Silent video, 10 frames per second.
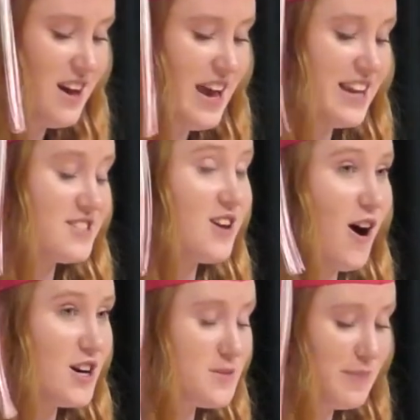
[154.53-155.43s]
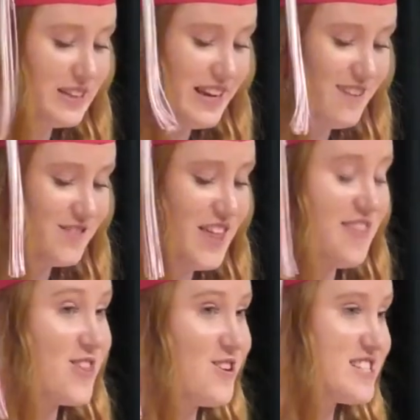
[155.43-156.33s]
It is hard to believe
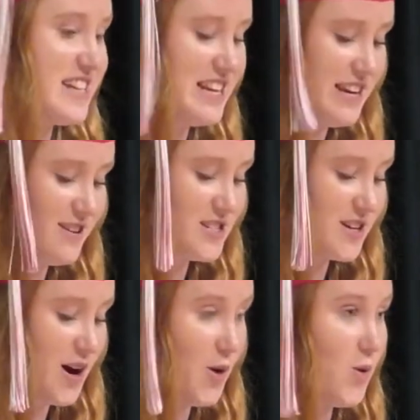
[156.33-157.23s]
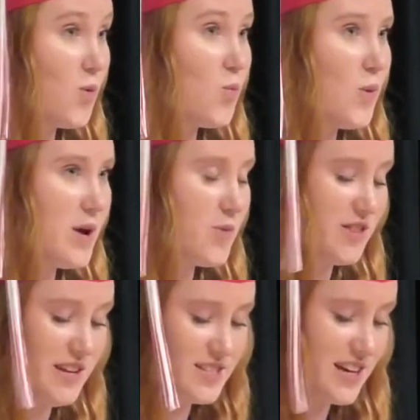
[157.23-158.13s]
that 13 years ago, we were
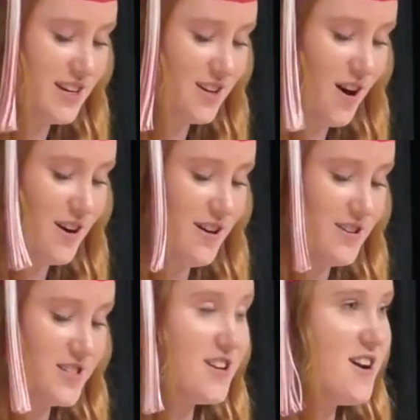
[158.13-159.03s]
these kindergartners,